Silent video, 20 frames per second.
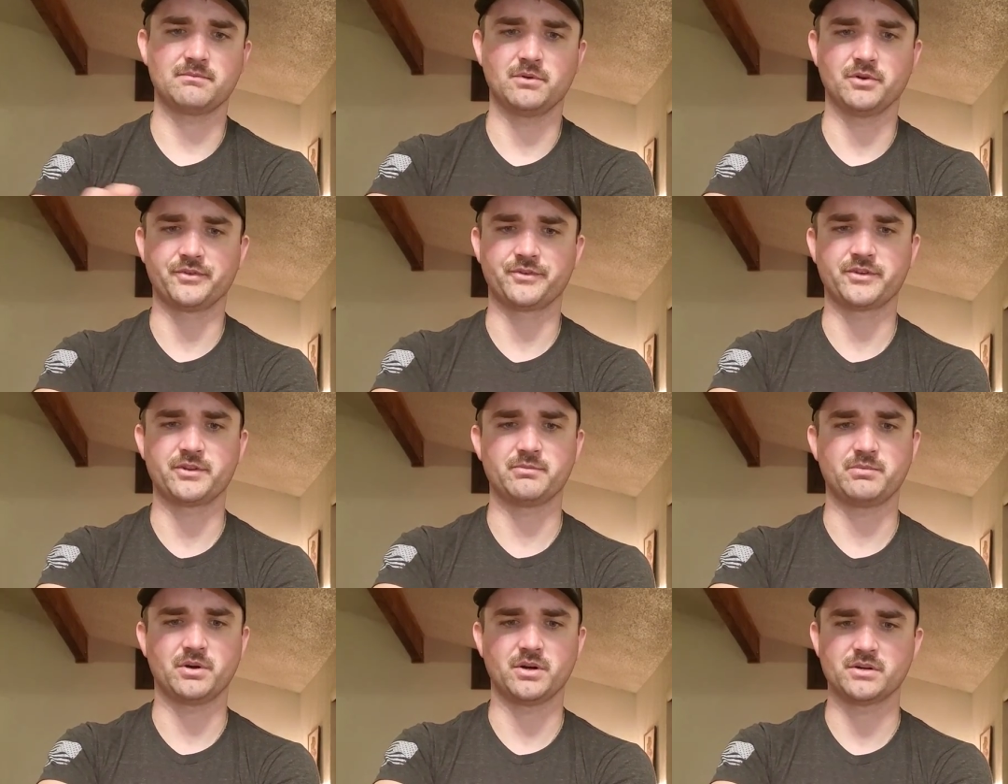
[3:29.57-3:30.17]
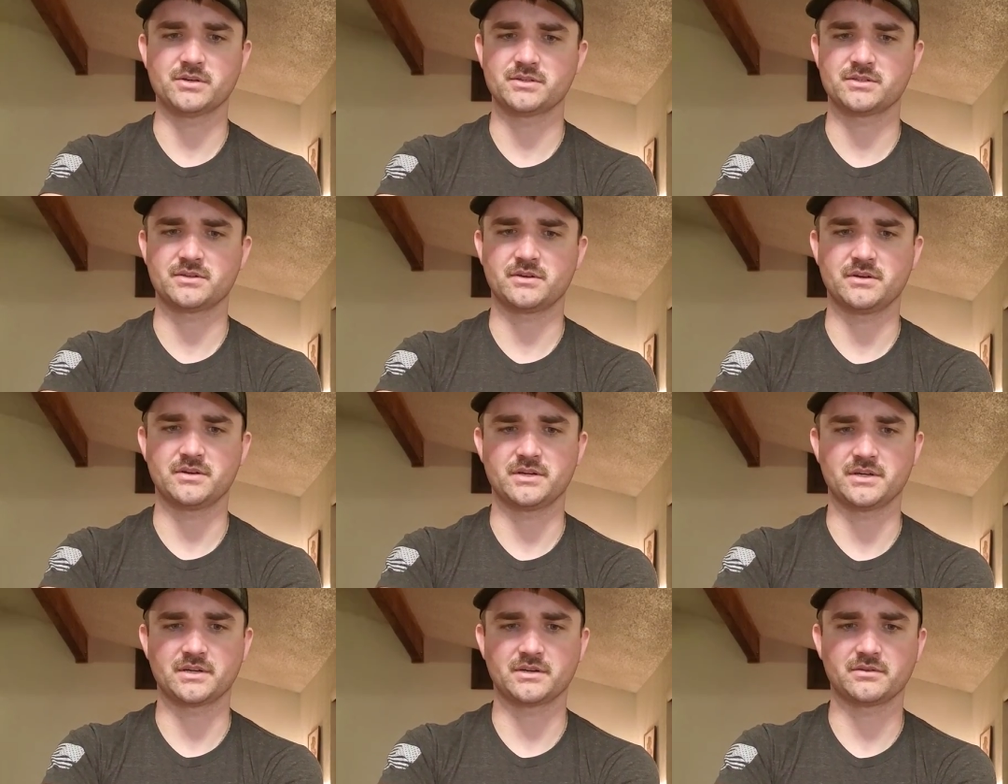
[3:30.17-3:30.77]
Most of the parts are
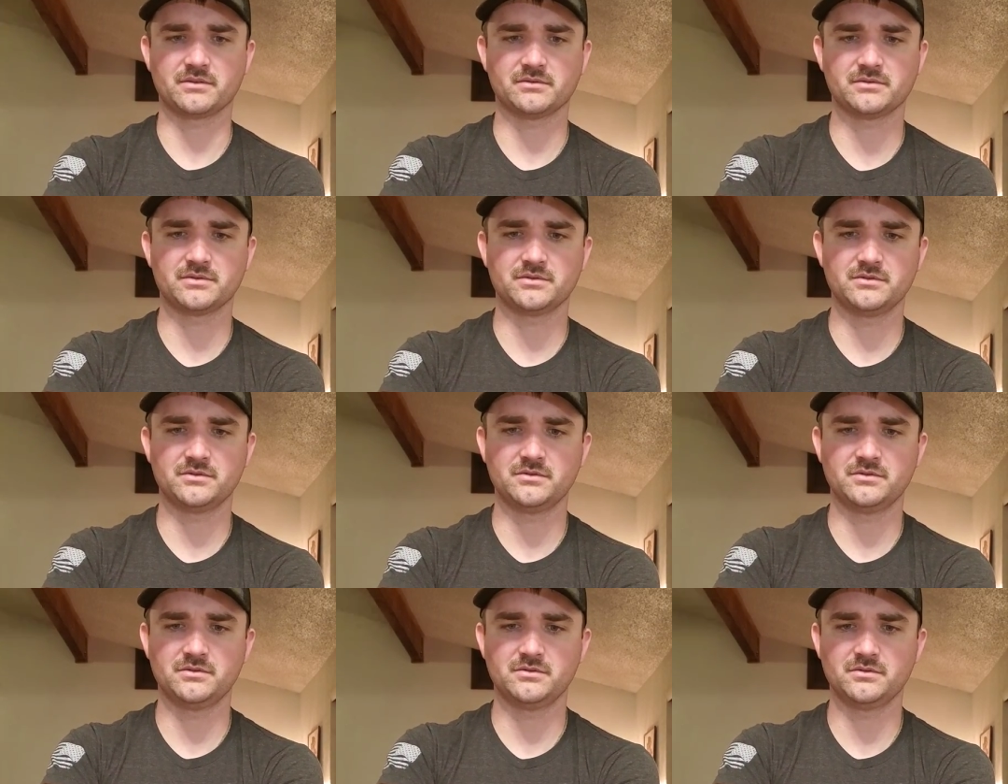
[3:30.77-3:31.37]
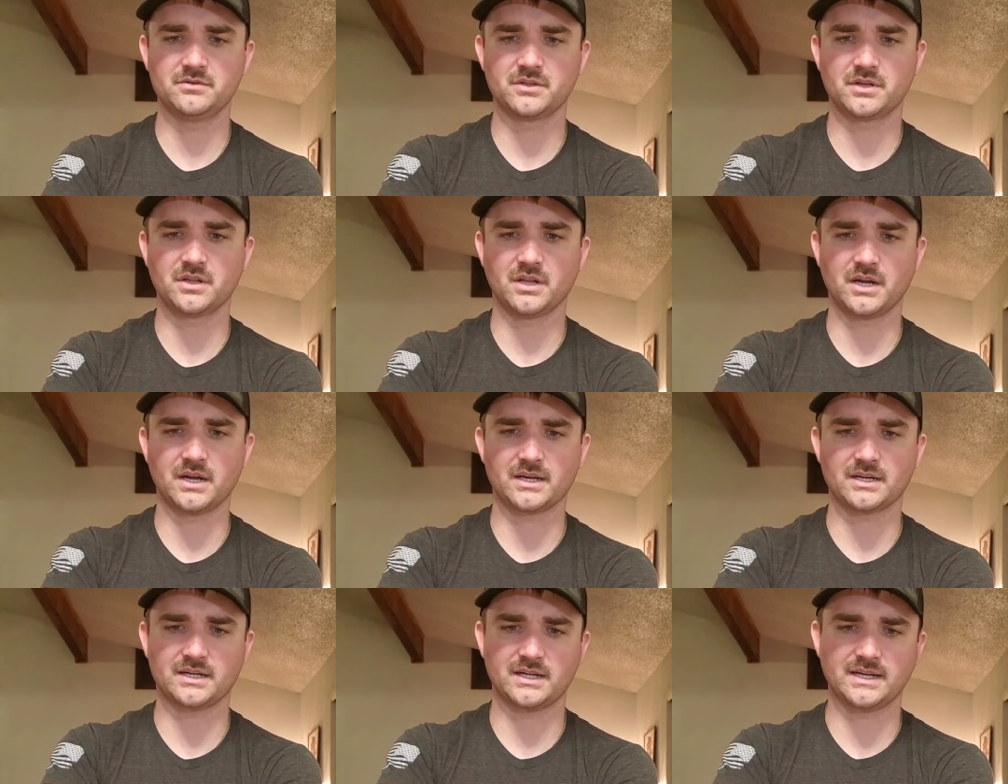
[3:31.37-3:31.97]
identical to the
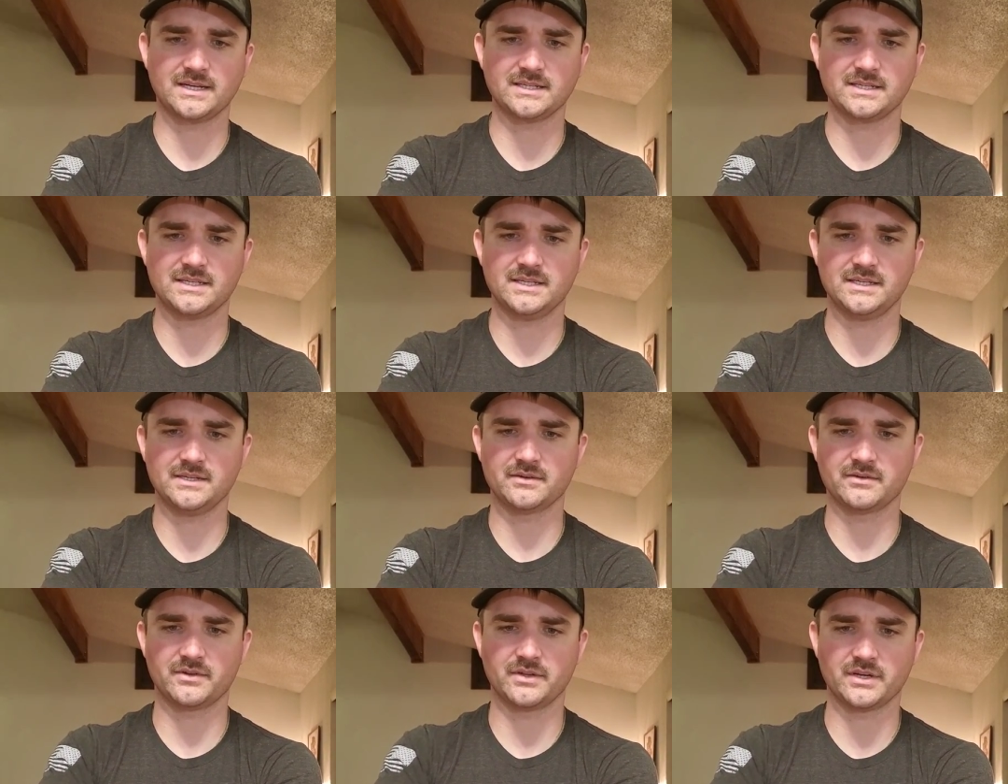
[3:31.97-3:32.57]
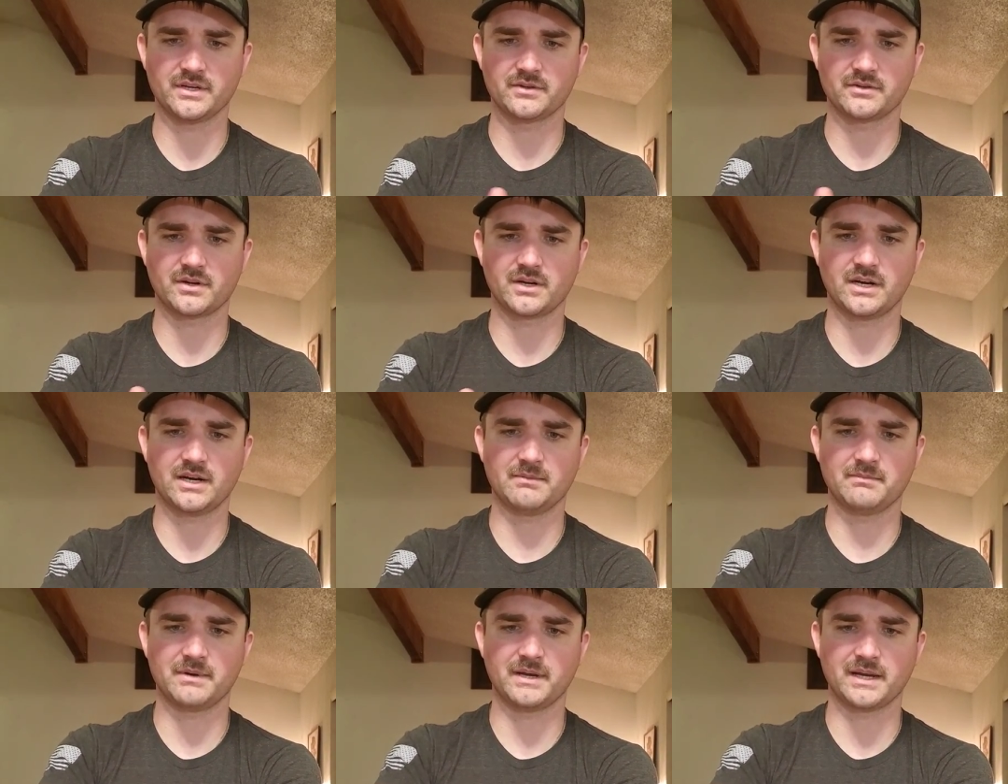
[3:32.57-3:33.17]
Glock 19 or the other
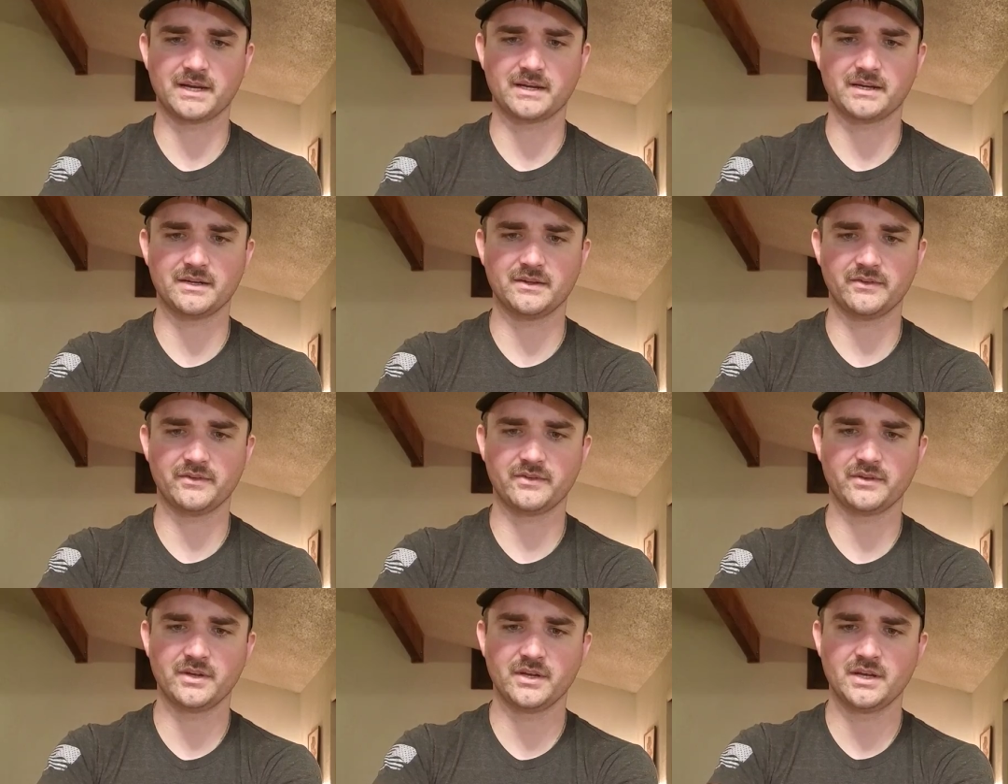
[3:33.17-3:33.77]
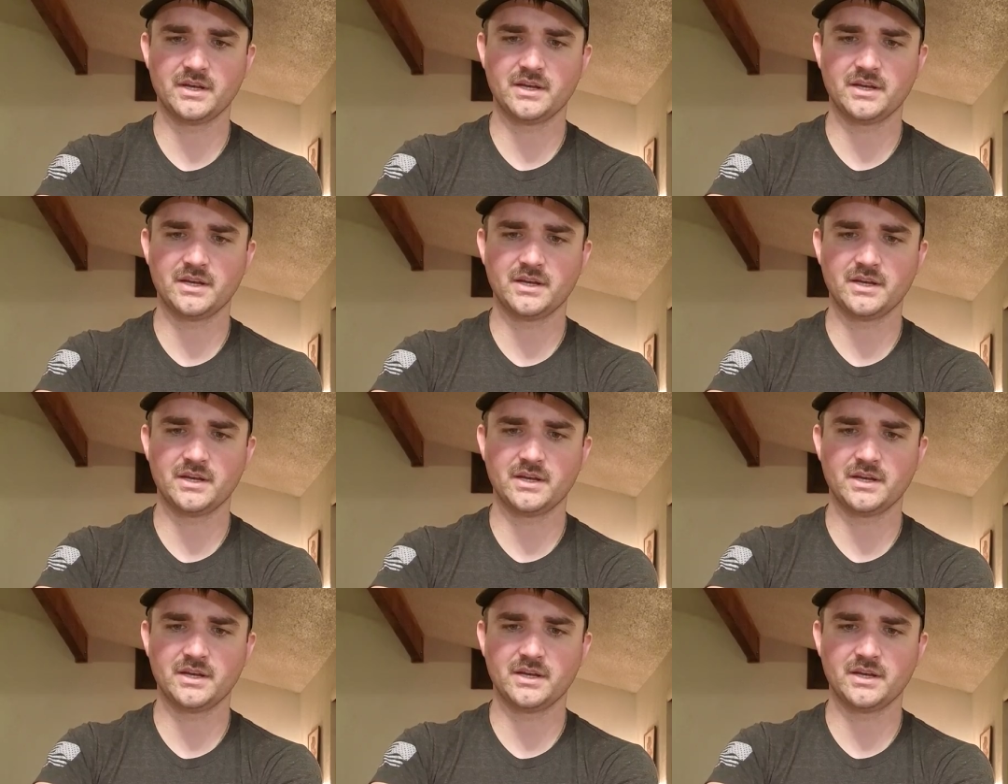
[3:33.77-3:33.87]
compact guns.